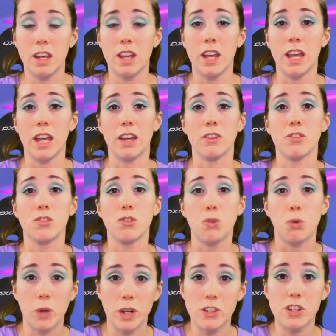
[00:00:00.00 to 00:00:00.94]
and
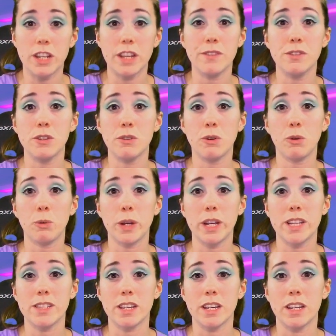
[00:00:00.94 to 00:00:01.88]
Twitch gives you a
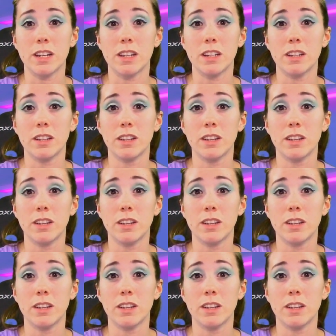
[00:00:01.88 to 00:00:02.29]
reason,